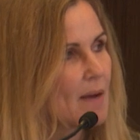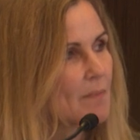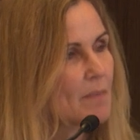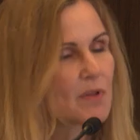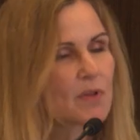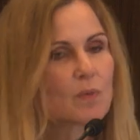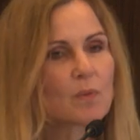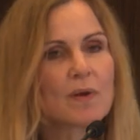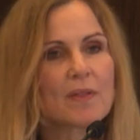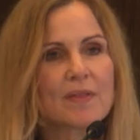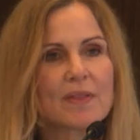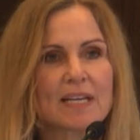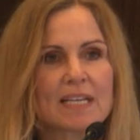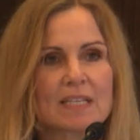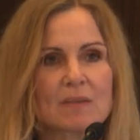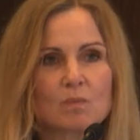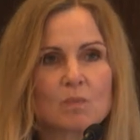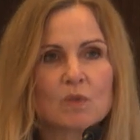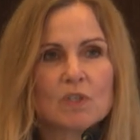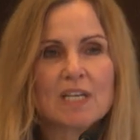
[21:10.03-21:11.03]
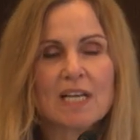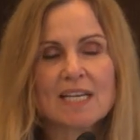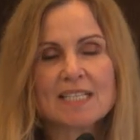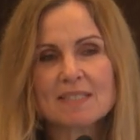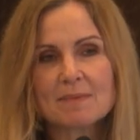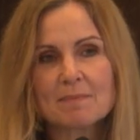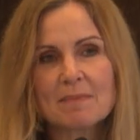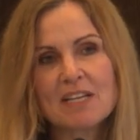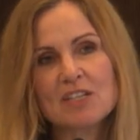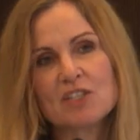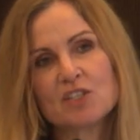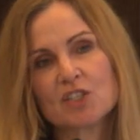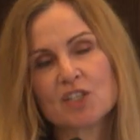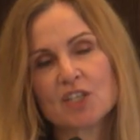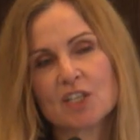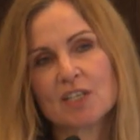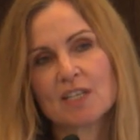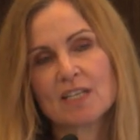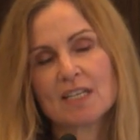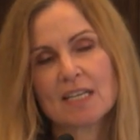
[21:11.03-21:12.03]
But the one thing I would like to
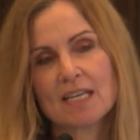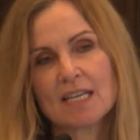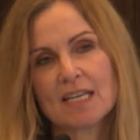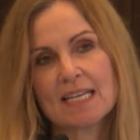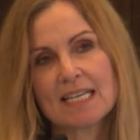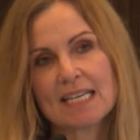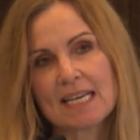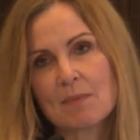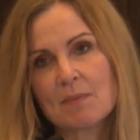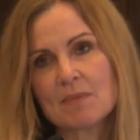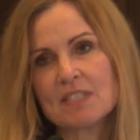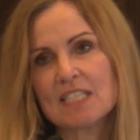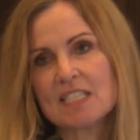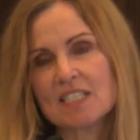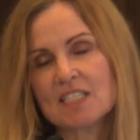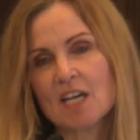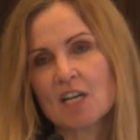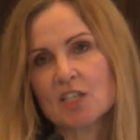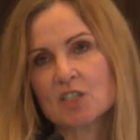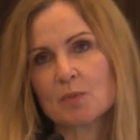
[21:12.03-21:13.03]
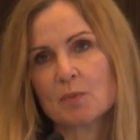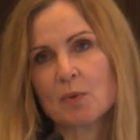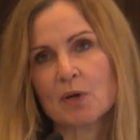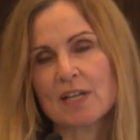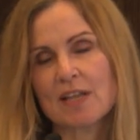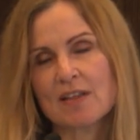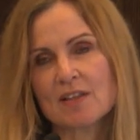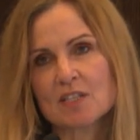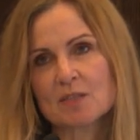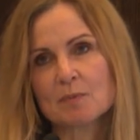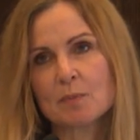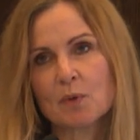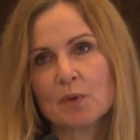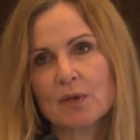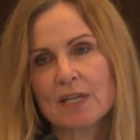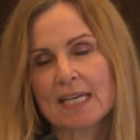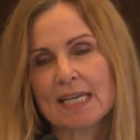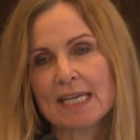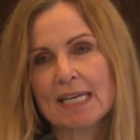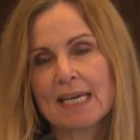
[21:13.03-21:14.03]
mention, and again we did touch upon it this
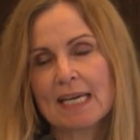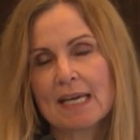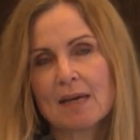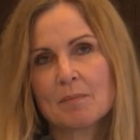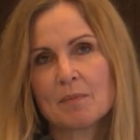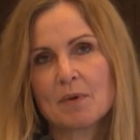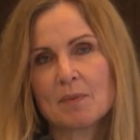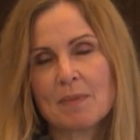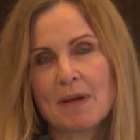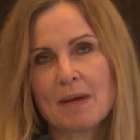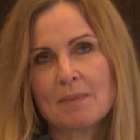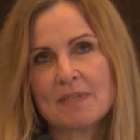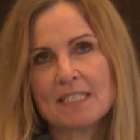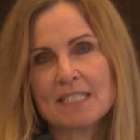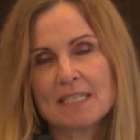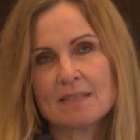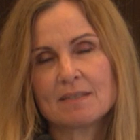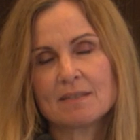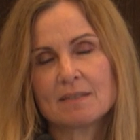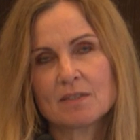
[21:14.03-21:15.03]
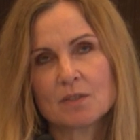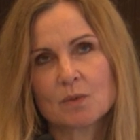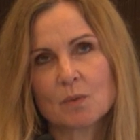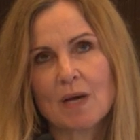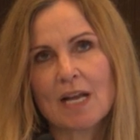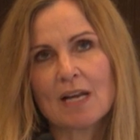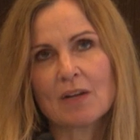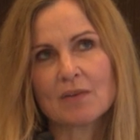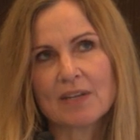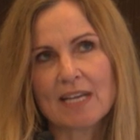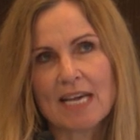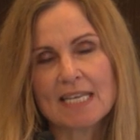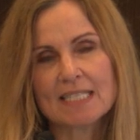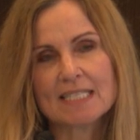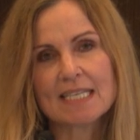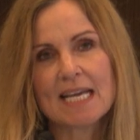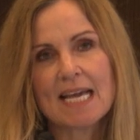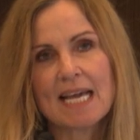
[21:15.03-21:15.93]
morning, but maybe didn't dwell on it,